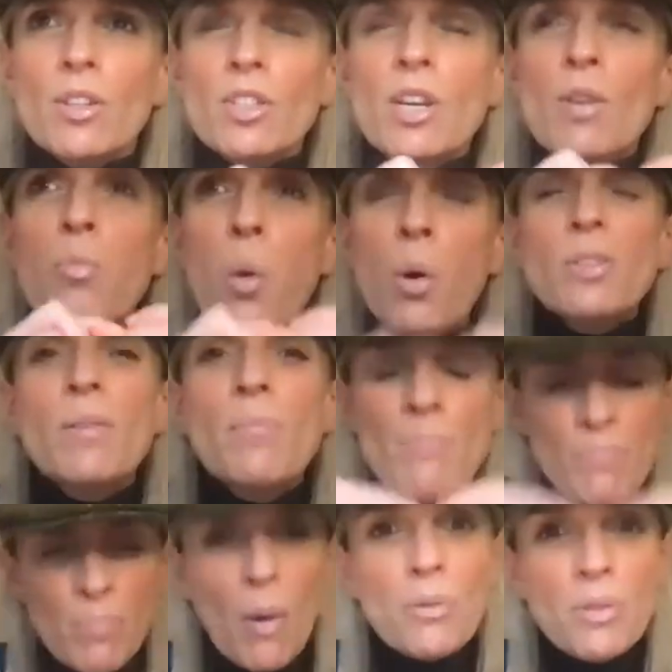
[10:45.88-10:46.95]

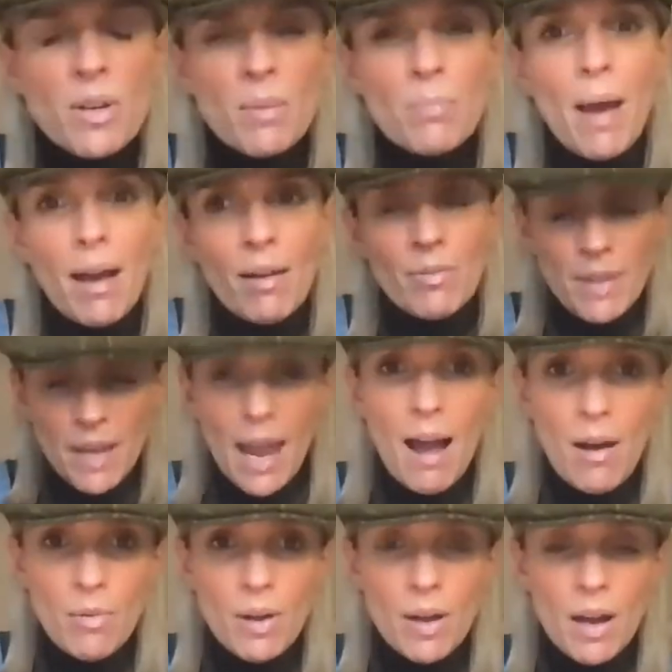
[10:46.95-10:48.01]
wasn't bothered about the
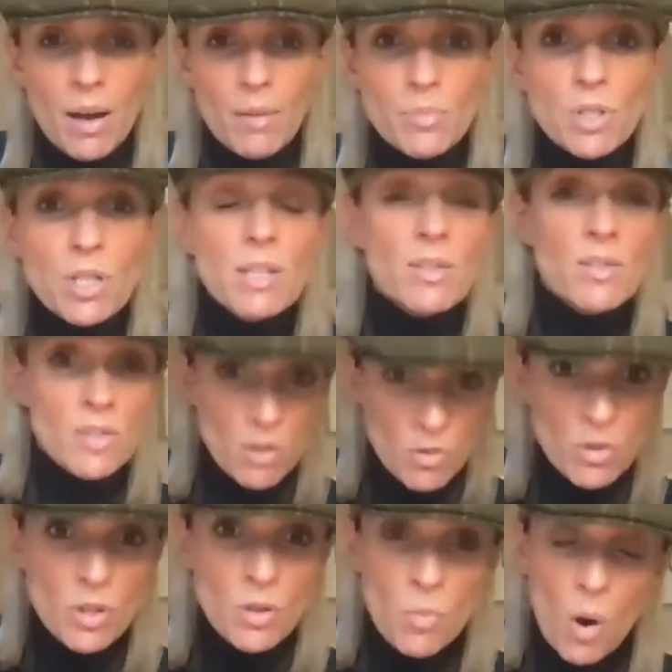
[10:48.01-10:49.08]
outcome. She
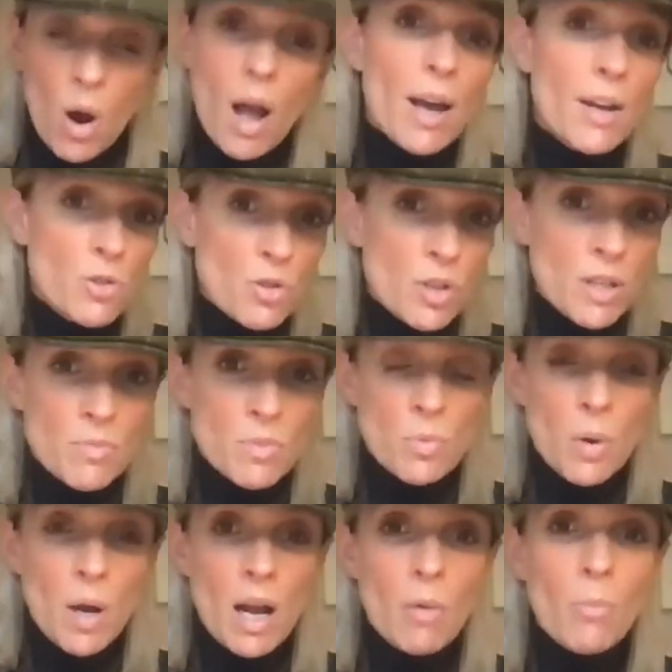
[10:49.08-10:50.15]
still knew what her dreams
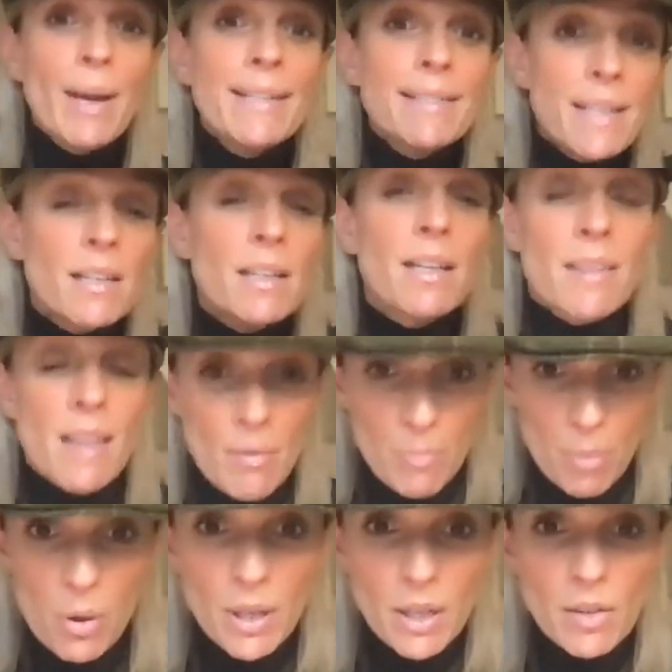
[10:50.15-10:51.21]
were. We didn't at that
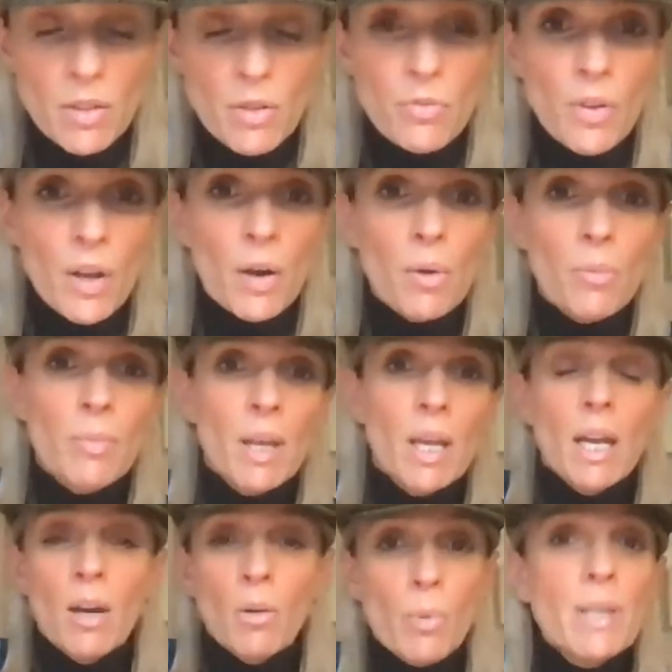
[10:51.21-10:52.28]
point in the film.
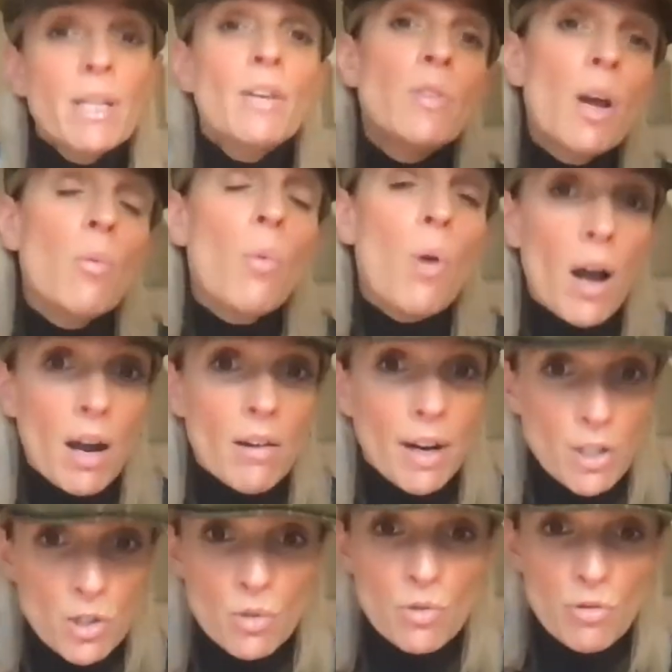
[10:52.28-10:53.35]
We didn't know what her
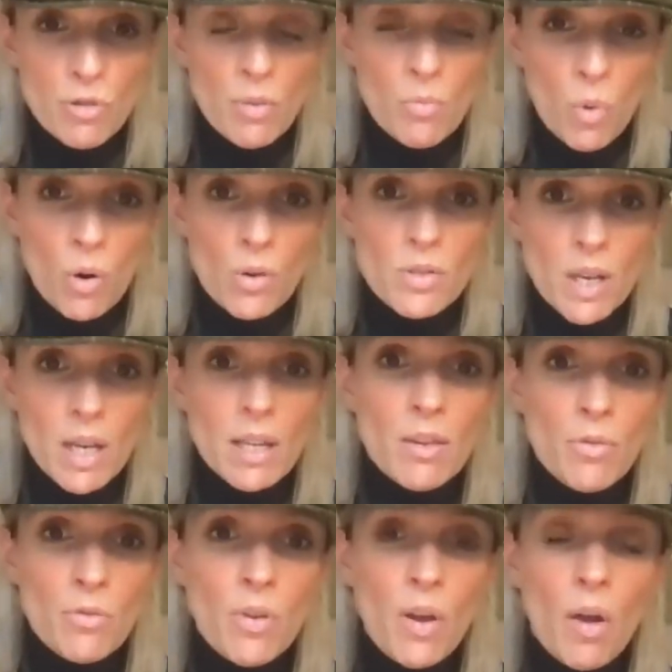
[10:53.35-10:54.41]
actual dream was in
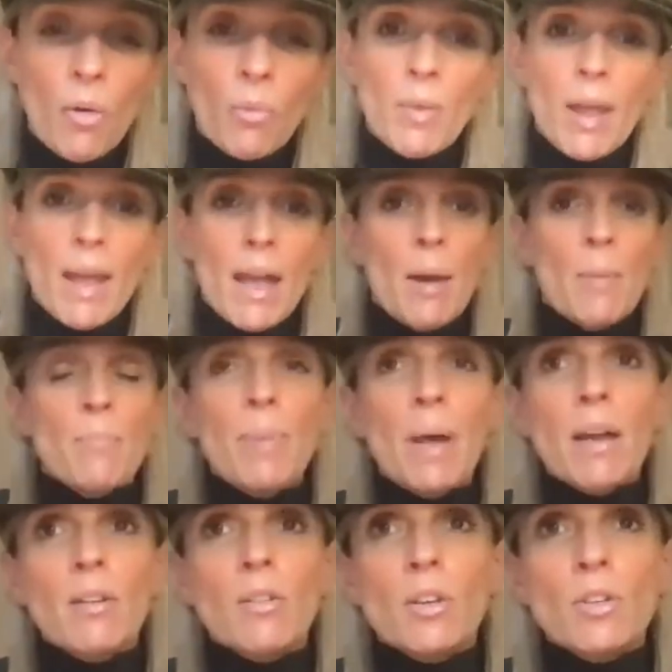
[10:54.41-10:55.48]
the film.
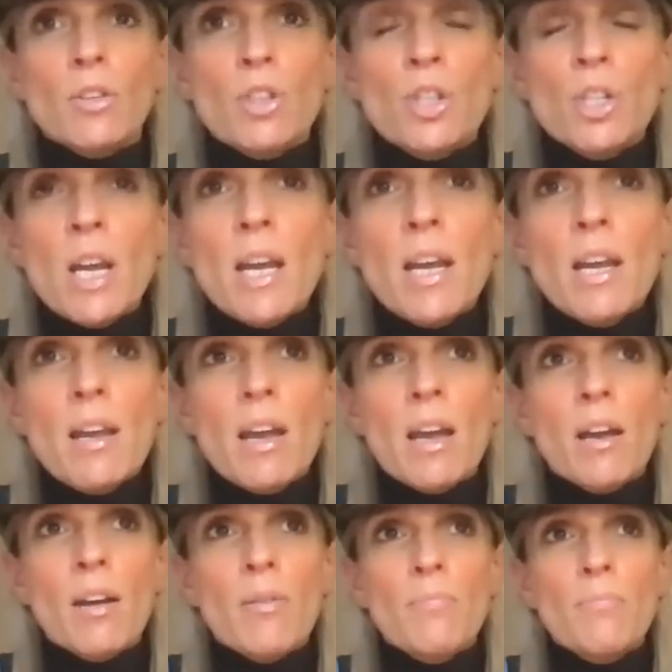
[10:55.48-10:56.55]
But she
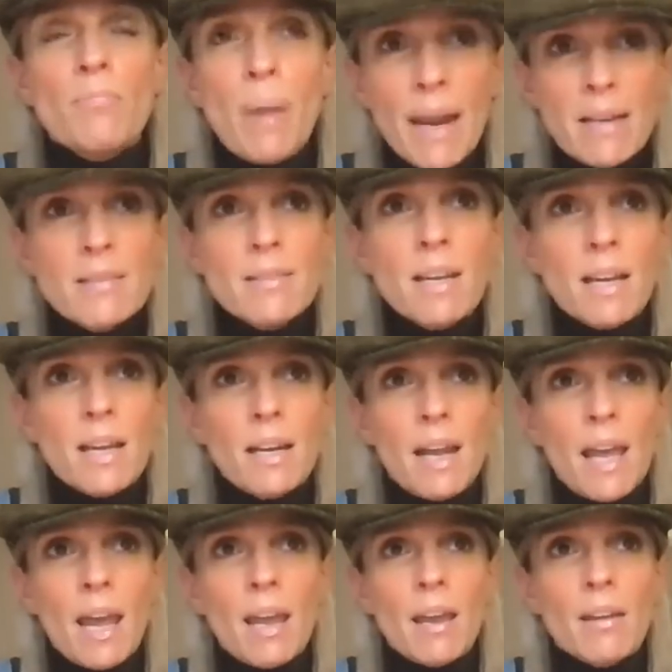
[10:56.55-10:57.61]

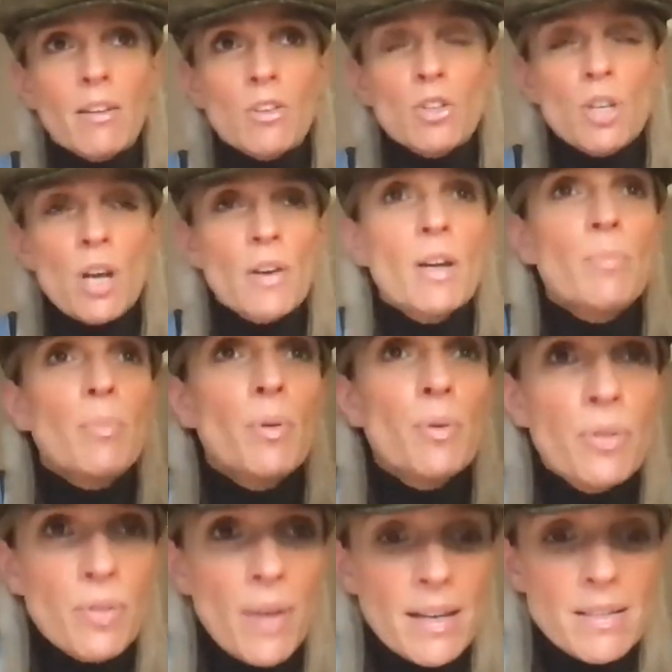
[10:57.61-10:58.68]
basically showed up
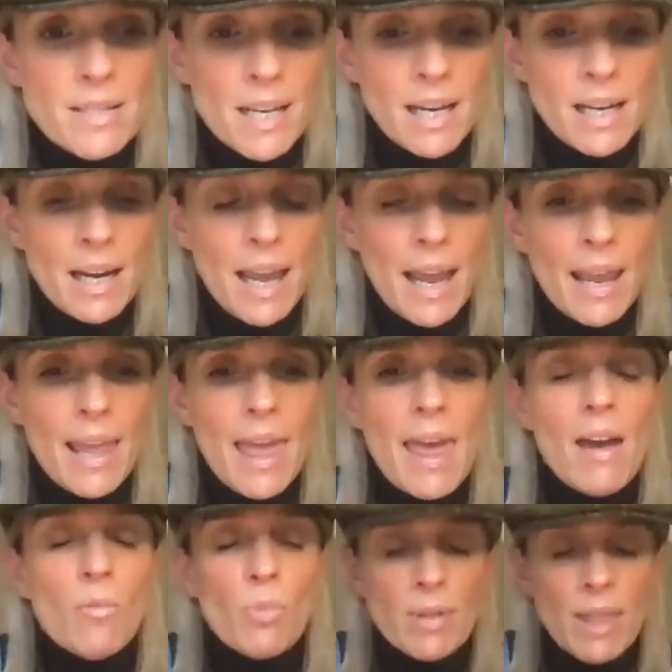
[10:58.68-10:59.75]
authentically
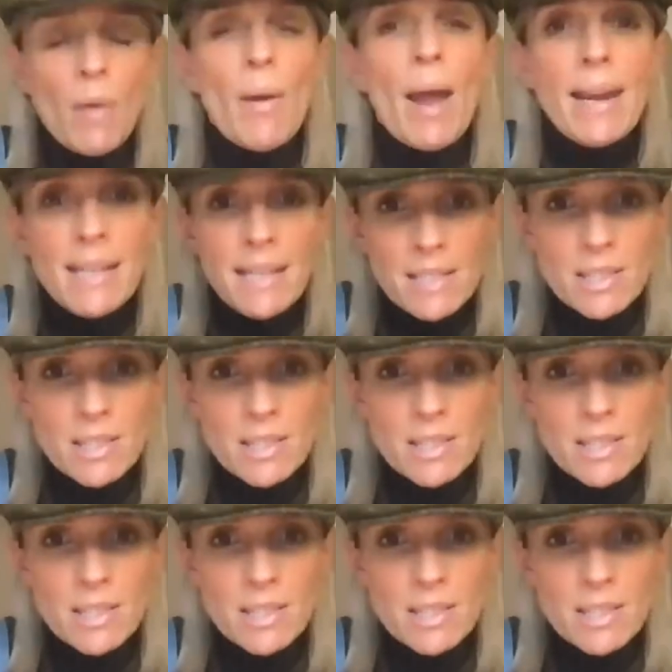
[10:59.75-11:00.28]
without any